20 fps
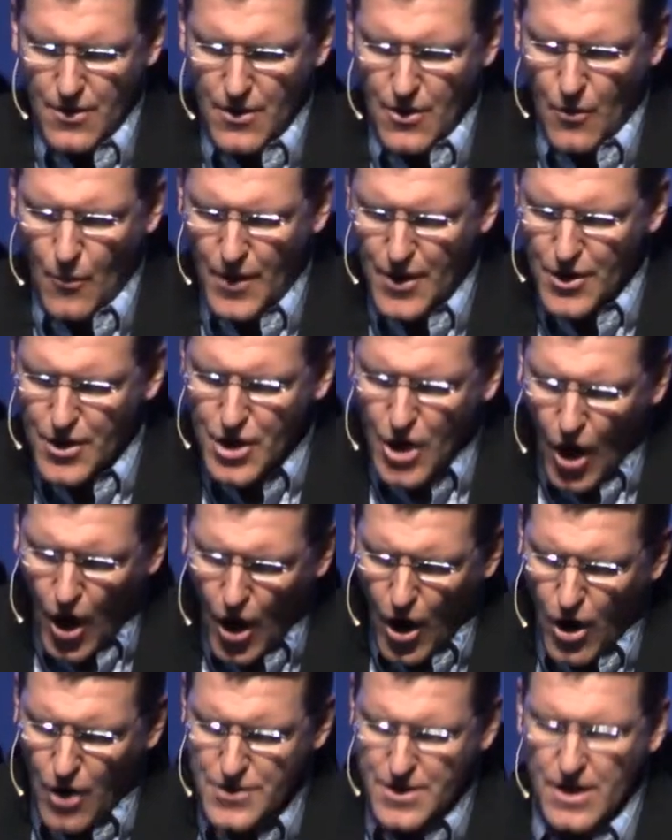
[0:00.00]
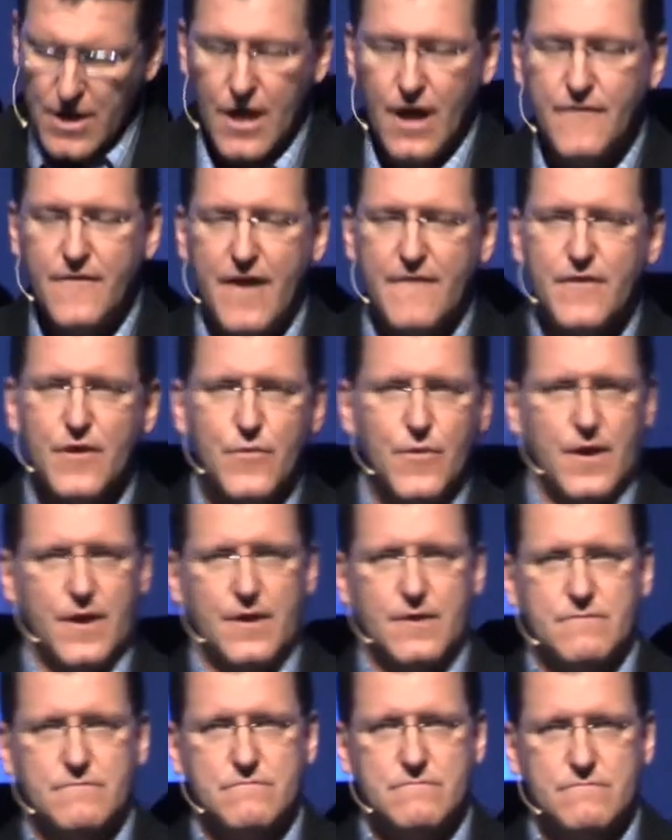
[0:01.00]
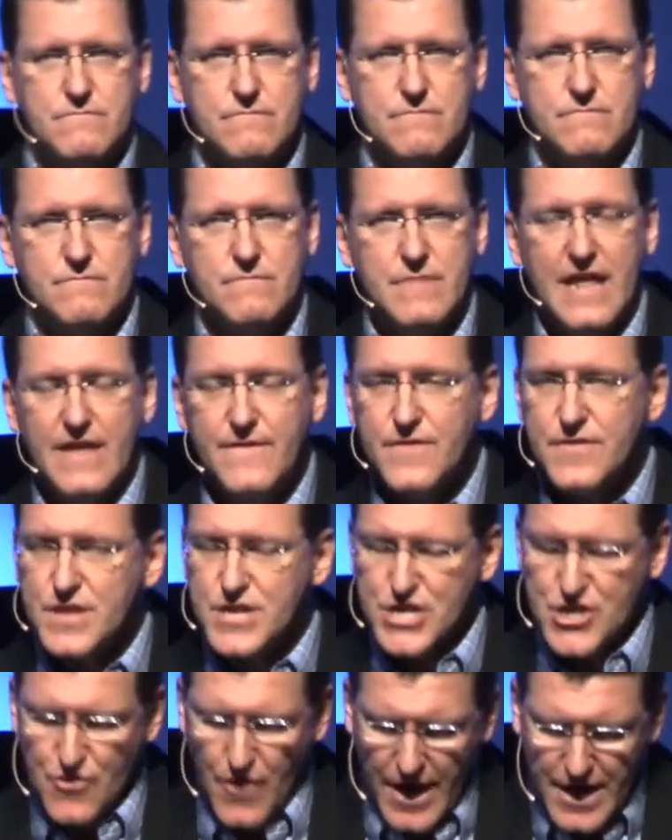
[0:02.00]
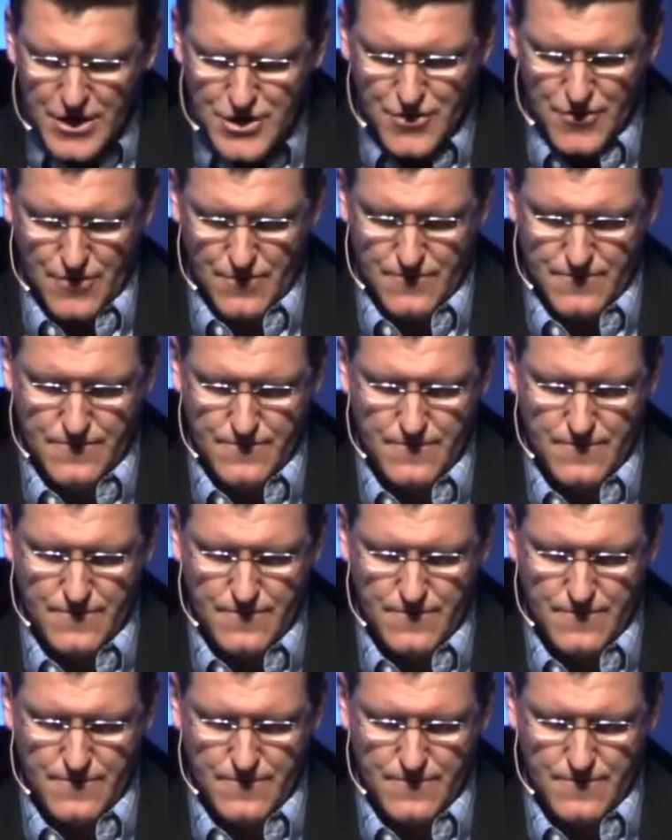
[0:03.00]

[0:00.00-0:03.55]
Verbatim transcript: We are called to love everyone, even the stranger.